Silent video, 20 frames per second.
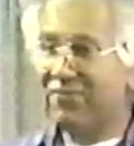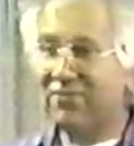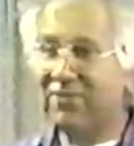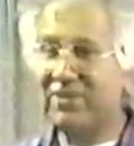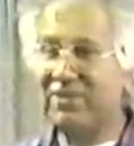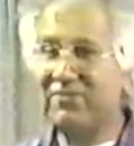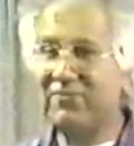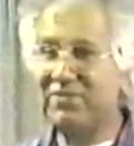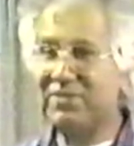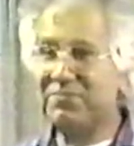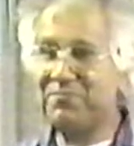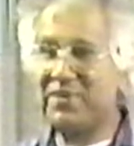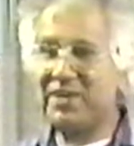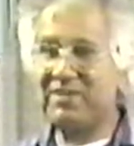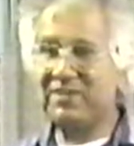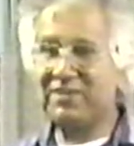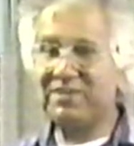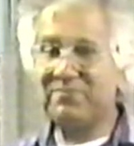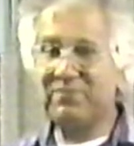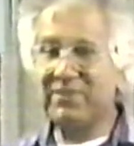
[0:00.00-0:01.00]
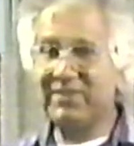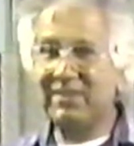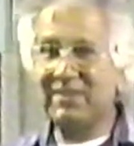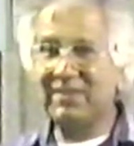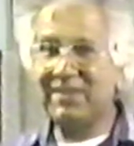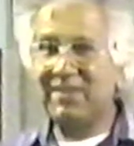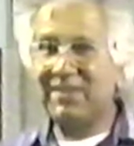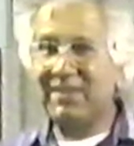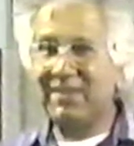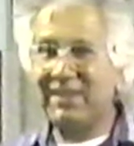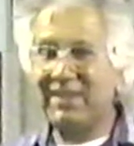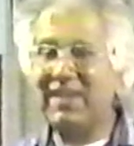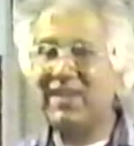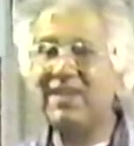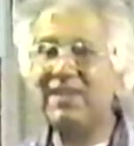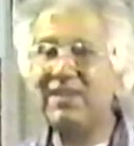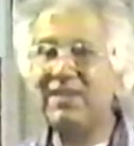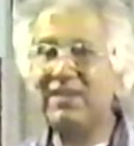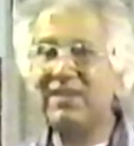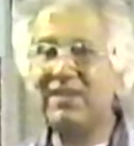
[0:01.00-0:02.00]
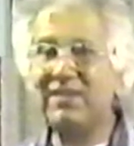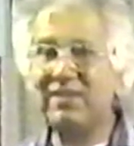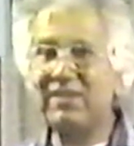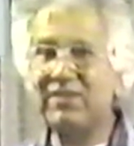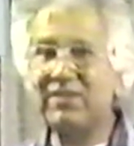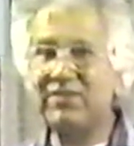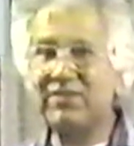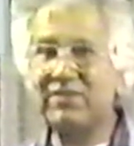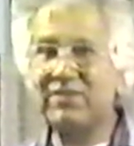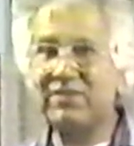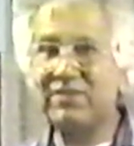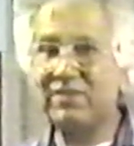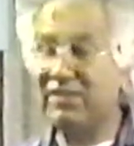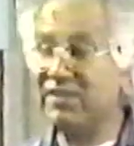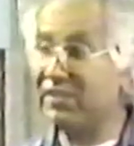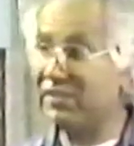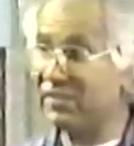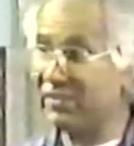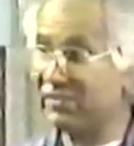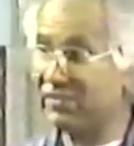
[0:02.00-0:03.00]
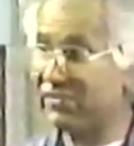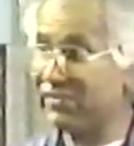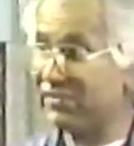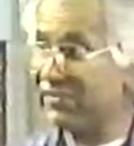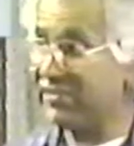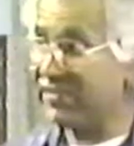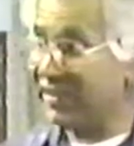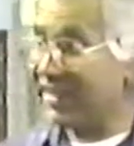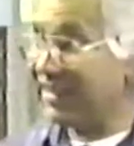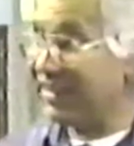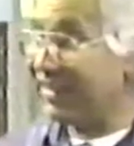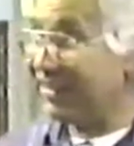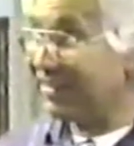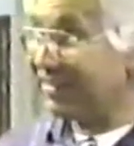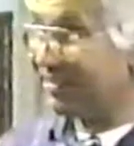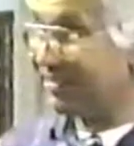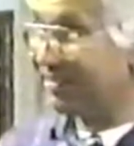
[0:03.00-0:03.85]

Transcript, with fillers: what a responsibility any teacher in this church has.